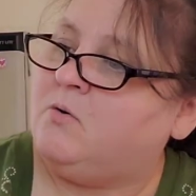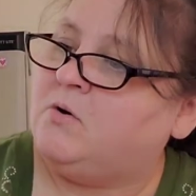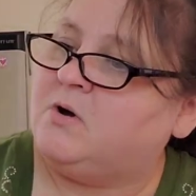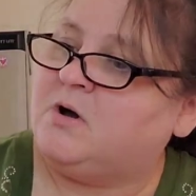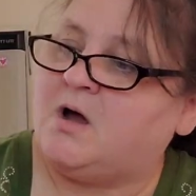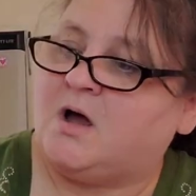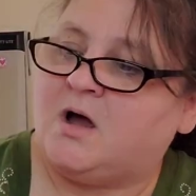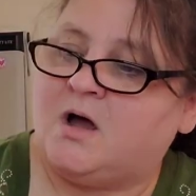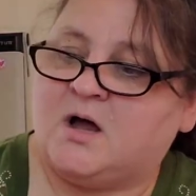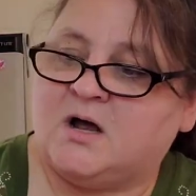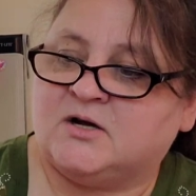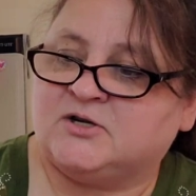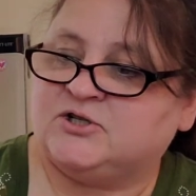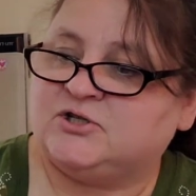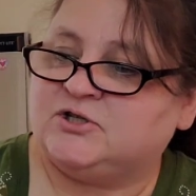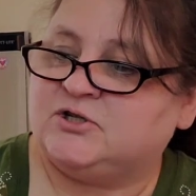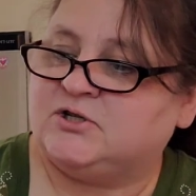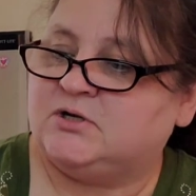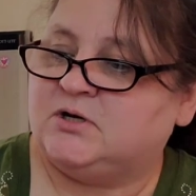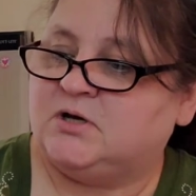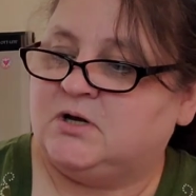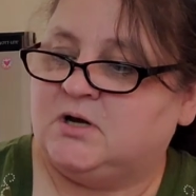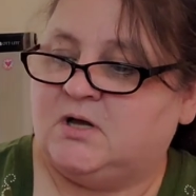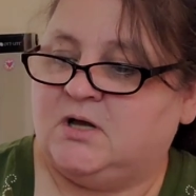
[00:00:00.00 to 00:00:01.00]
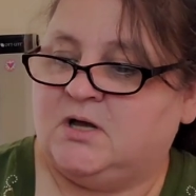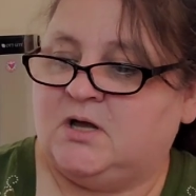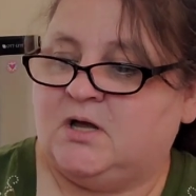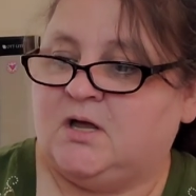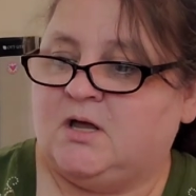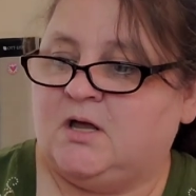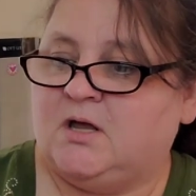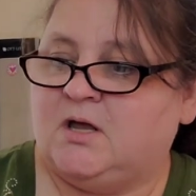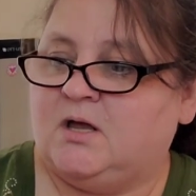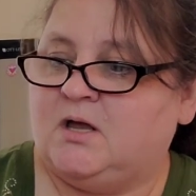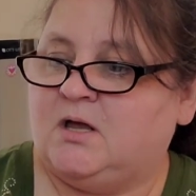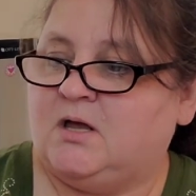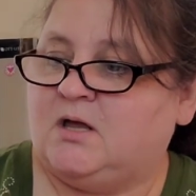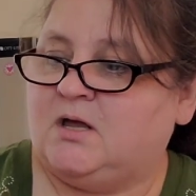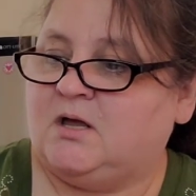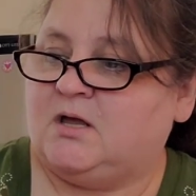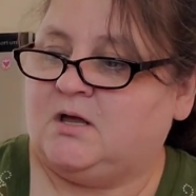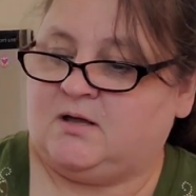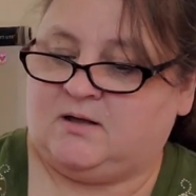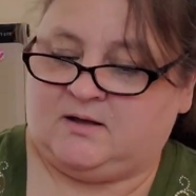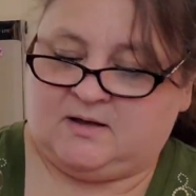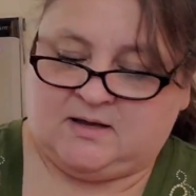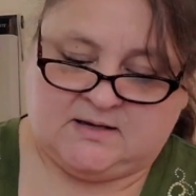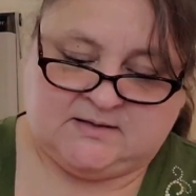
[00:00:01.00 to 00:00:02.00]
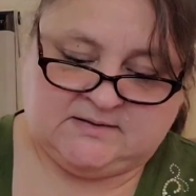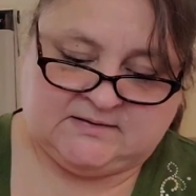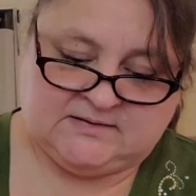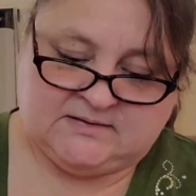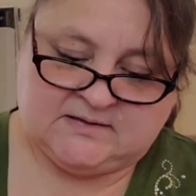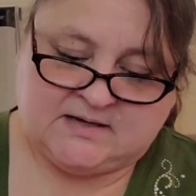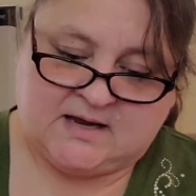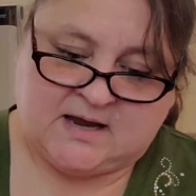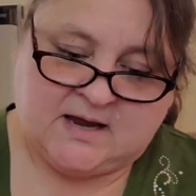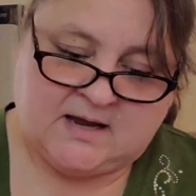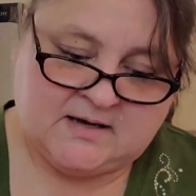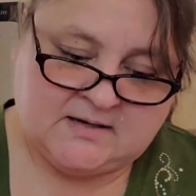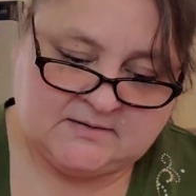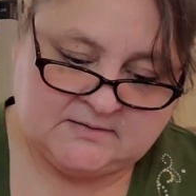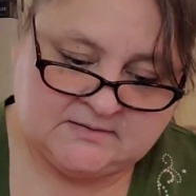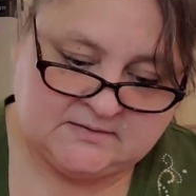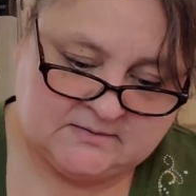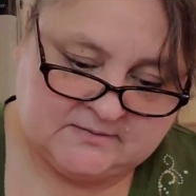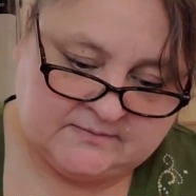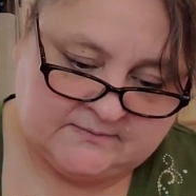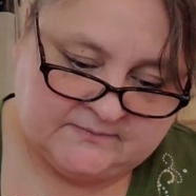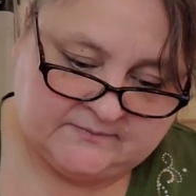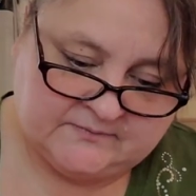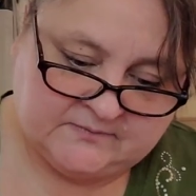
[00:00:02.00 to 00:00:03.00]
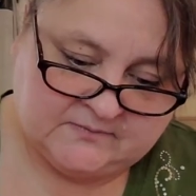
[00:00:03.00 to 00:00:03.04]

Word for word: gosh. It says,